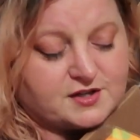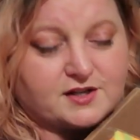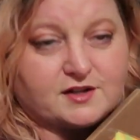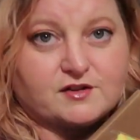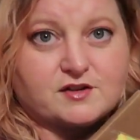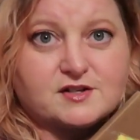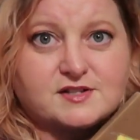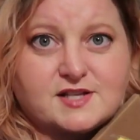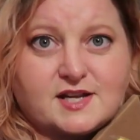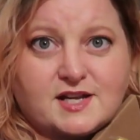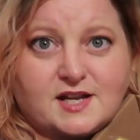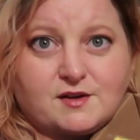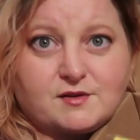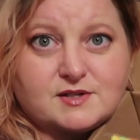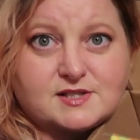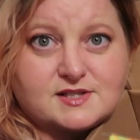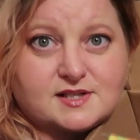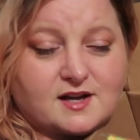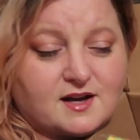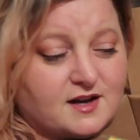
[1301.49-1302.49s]
It looks like it
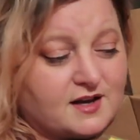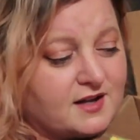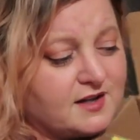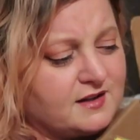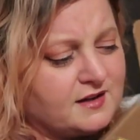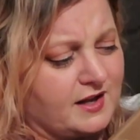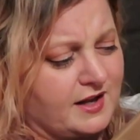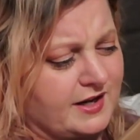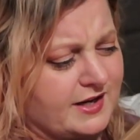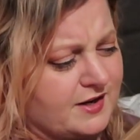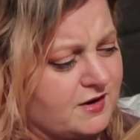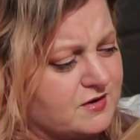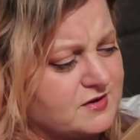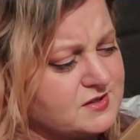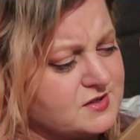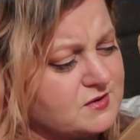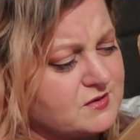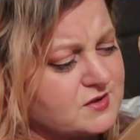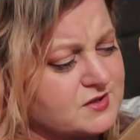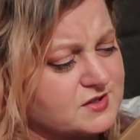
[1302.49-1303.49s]
was cut, and it
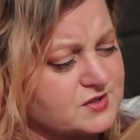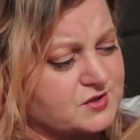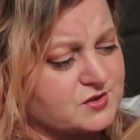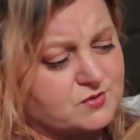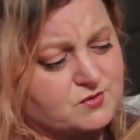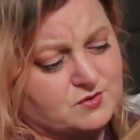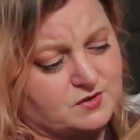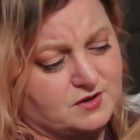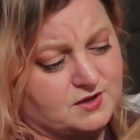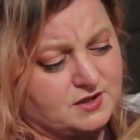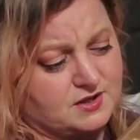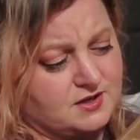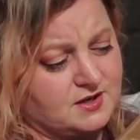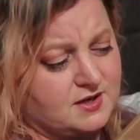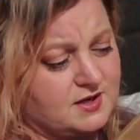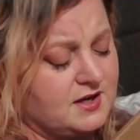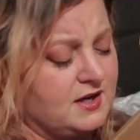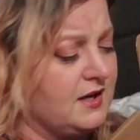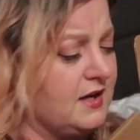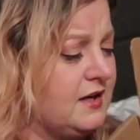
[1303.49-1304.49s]
also looks torn.
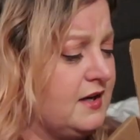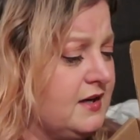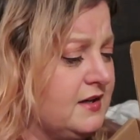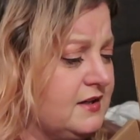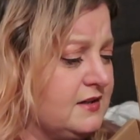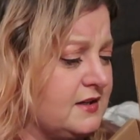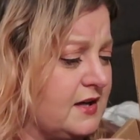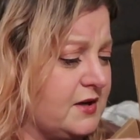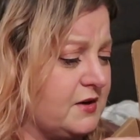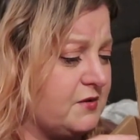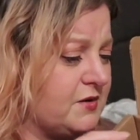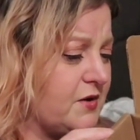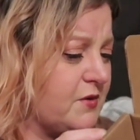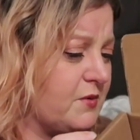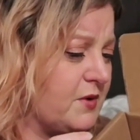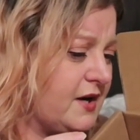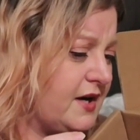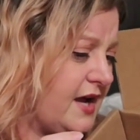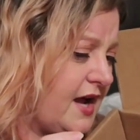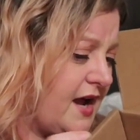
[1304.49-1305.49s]
I don't know
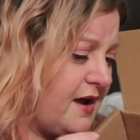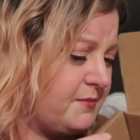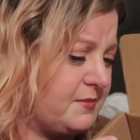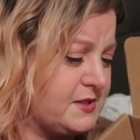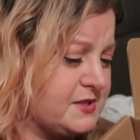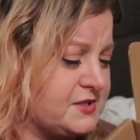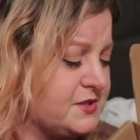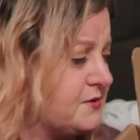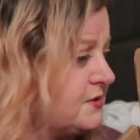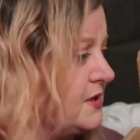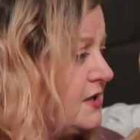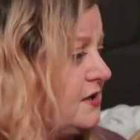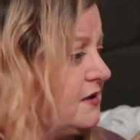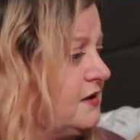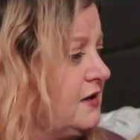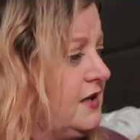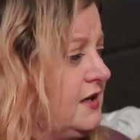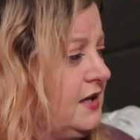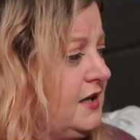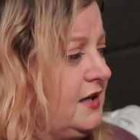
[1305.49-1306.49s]
what happened to it.
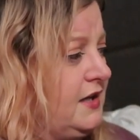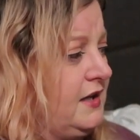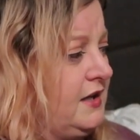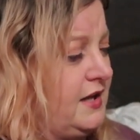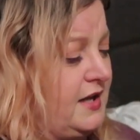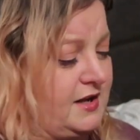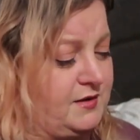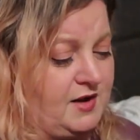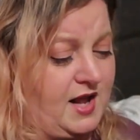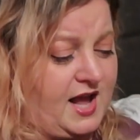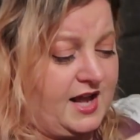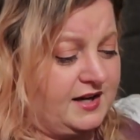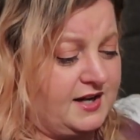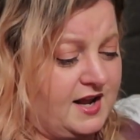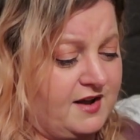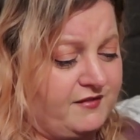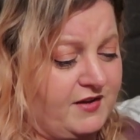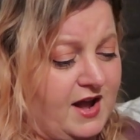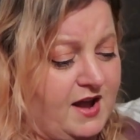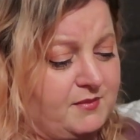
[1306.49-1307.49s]
It had to
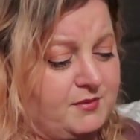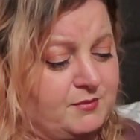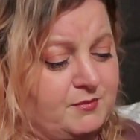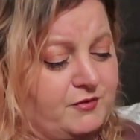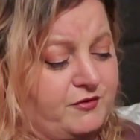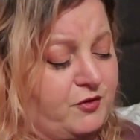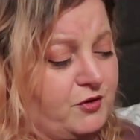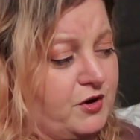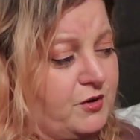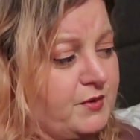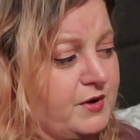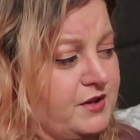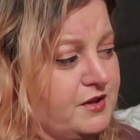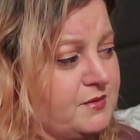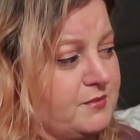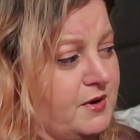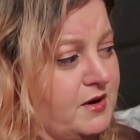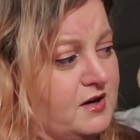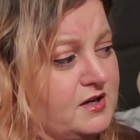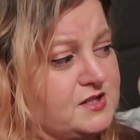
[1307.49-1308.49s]
have happened before it went in the
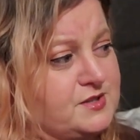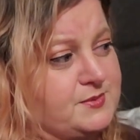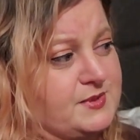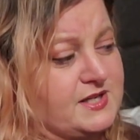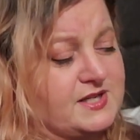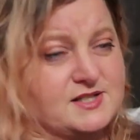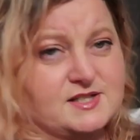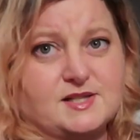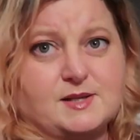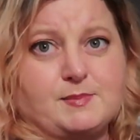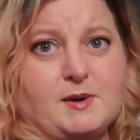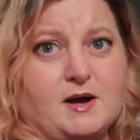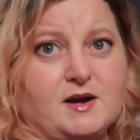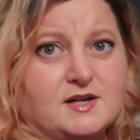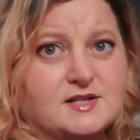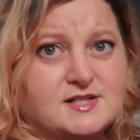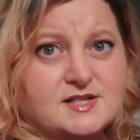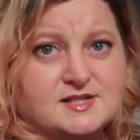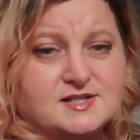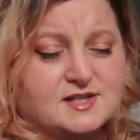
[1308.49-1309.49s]
box because the
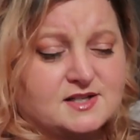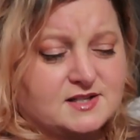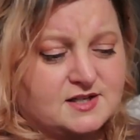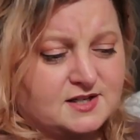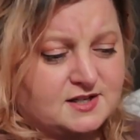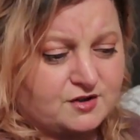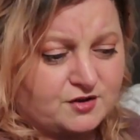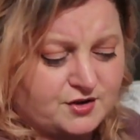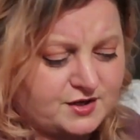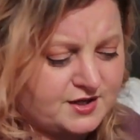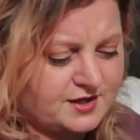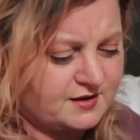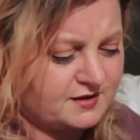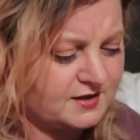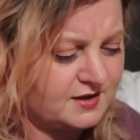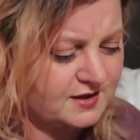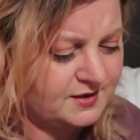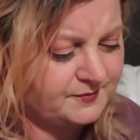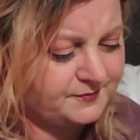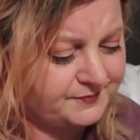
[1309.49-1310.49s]
box isn't cut or
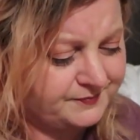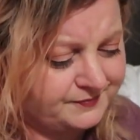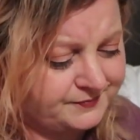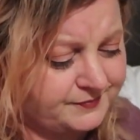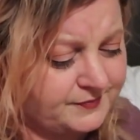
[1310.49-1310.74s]
anything.